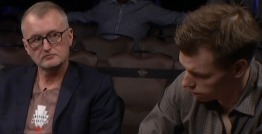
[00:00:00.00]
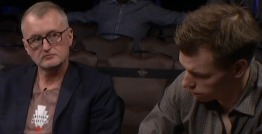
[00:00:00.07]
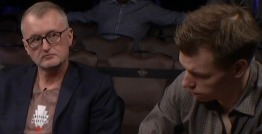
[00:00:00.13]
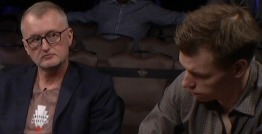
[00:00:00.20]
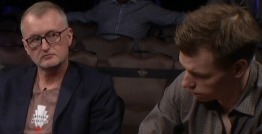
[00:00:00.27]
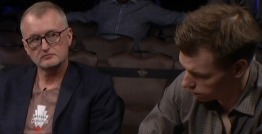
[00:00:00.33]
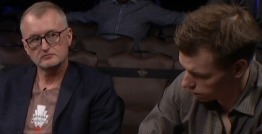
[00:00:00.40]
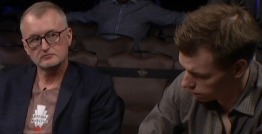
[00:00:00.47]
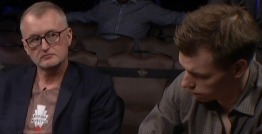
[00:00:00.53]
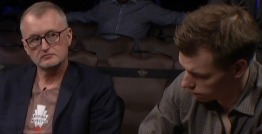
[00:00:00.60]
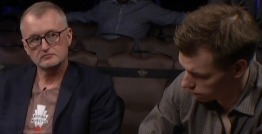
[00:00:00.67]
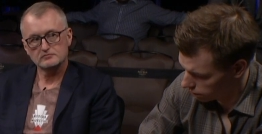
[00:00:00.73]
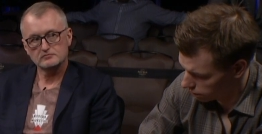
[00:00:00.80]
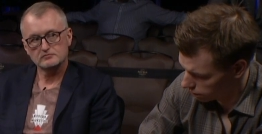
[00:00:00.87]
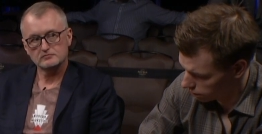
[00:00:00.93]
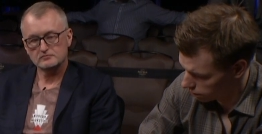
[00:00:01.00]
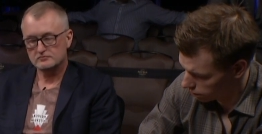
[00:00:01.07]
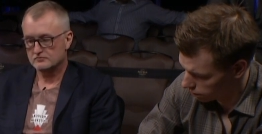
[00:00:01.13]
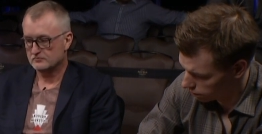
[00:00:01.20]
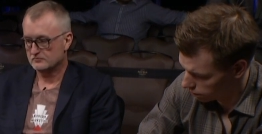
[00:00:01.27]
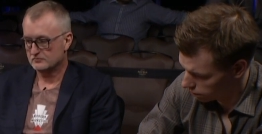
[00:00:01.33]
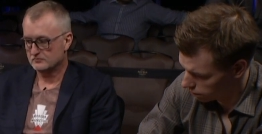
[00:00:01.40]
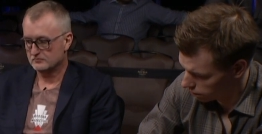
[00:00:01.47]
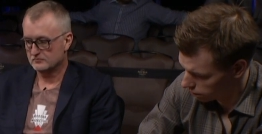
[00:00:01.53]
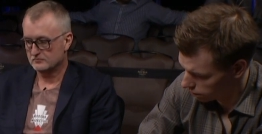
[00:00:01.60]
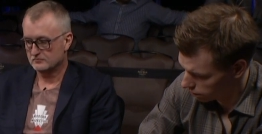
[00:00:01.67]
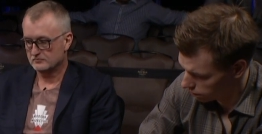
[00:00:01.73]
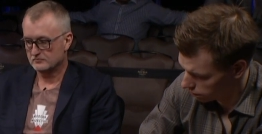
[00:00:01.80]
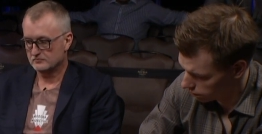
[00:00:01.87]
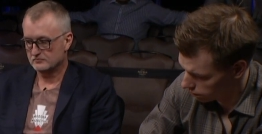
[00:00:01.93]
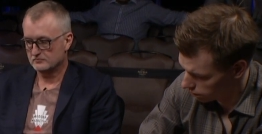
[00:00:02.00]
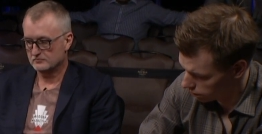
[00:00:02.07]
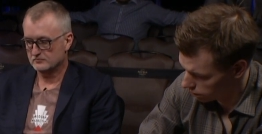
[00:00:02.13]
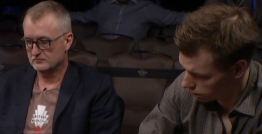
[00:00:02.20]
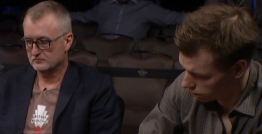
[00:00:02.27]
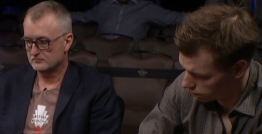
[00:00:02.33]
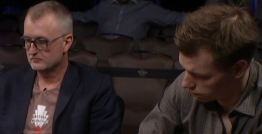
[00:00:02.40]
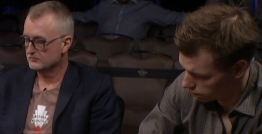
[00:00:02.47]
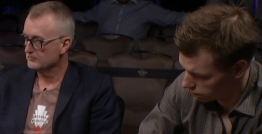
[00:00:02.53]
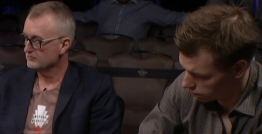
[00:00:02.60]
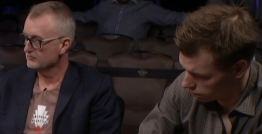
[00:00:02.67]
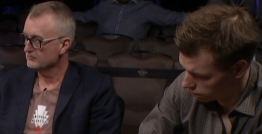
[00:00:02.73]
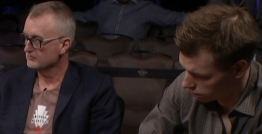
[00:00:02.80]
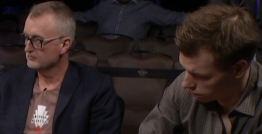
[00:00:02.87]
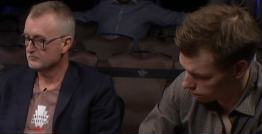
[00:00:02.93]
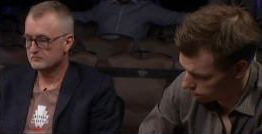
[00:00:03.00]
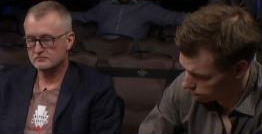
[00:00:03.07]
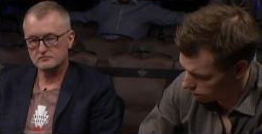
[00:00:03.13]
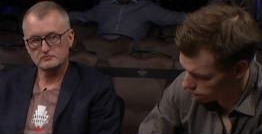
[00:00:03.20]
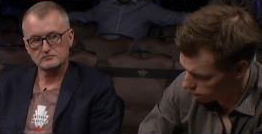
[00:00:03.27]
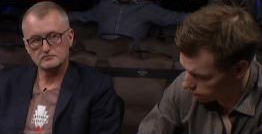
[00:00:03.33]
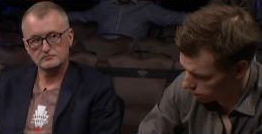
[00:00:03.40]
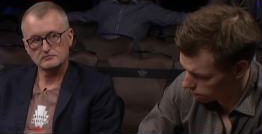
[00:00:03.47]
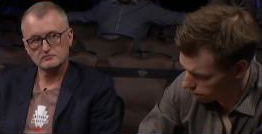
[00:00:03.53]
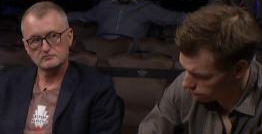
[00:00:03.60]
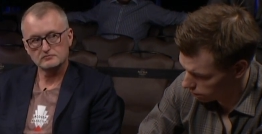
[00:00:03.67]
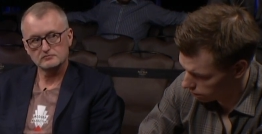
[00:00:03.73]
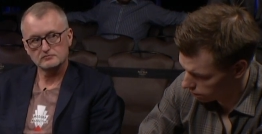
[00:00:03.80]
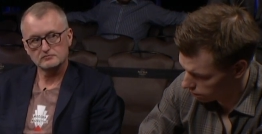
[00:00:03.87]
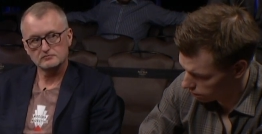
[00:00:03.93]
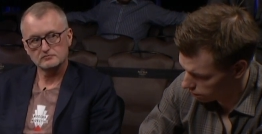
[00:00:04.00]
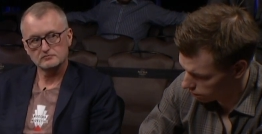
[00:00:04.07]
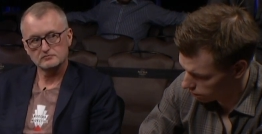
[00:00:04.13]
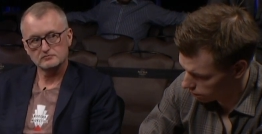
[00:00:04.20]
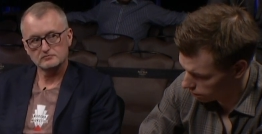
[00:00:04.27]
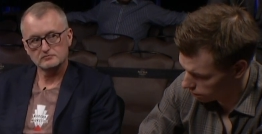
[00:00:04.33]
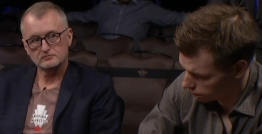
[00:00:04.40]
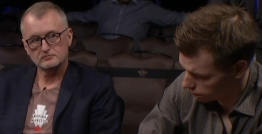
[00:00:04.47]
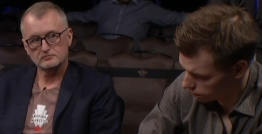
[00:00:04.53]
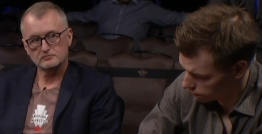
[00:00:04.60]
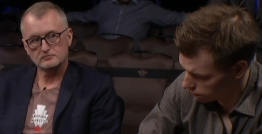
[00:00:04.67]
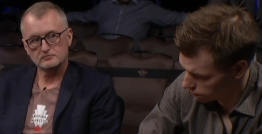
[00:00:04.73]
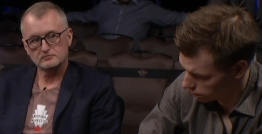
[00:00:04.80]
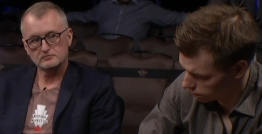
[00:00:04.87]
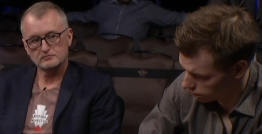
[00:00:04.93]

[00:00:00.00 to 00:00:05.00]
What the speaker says: [no speech]